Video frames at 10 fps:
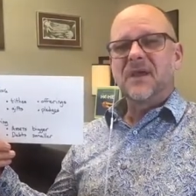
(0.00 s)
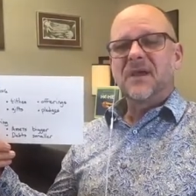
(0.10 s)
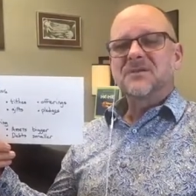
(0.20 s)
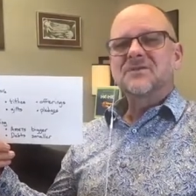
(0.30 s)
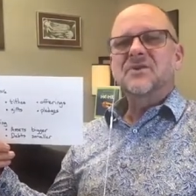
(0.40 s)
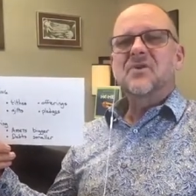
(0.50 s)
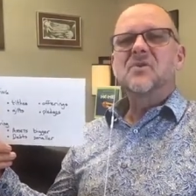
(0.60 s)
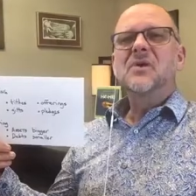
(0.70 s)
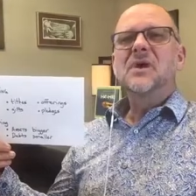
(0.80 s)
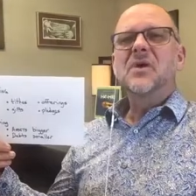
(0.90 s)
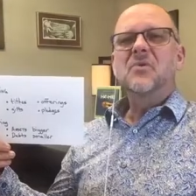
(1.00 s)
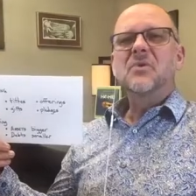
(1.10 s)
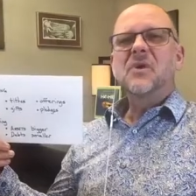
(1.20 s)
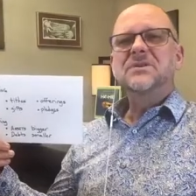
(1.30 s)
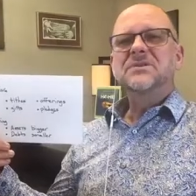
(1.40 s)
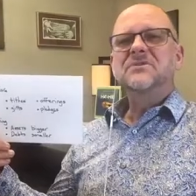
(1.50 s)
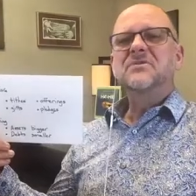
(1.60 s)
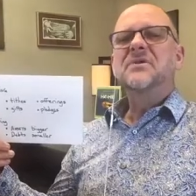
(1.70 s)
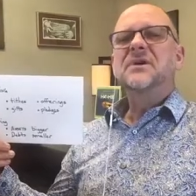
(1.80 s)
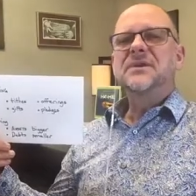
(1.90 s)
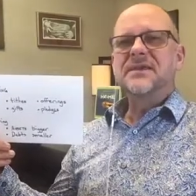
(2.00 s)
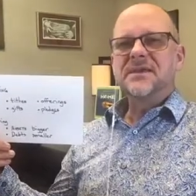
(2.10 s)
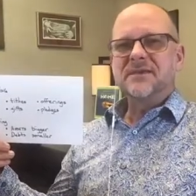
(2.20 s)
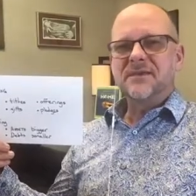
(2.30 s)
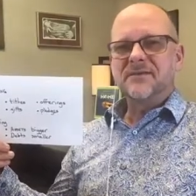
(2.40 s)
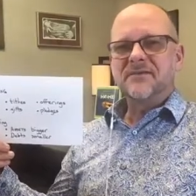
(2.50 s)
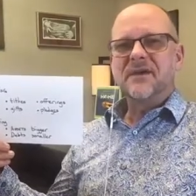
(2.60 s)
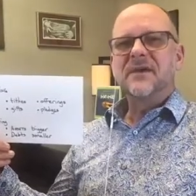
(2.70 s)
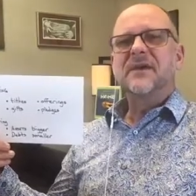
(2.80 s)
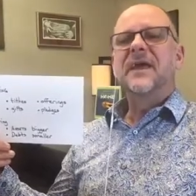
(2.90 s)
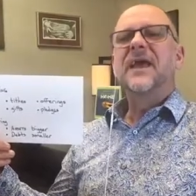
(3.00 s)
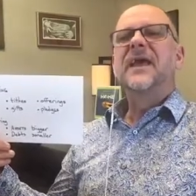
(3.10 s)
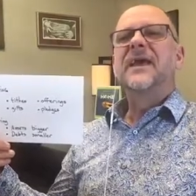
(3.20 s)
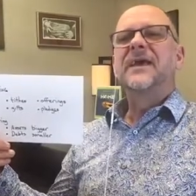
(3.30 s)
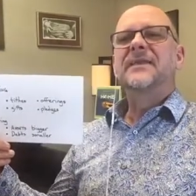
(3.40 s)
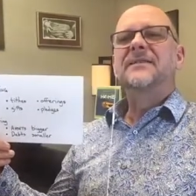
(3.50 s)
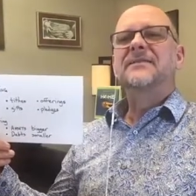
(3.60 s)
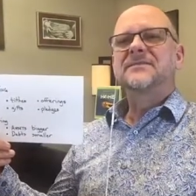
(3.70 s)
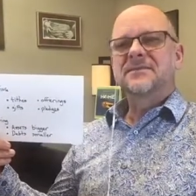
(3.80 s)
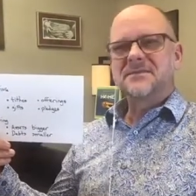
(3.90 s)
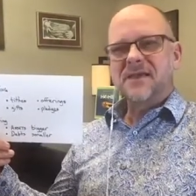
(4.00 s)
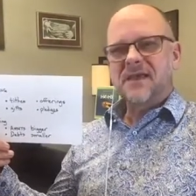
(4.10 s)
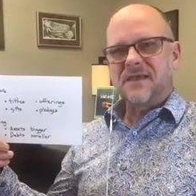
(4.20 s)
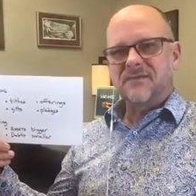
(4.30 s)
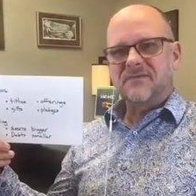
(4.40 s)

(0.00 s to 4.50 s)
So we want to give and save.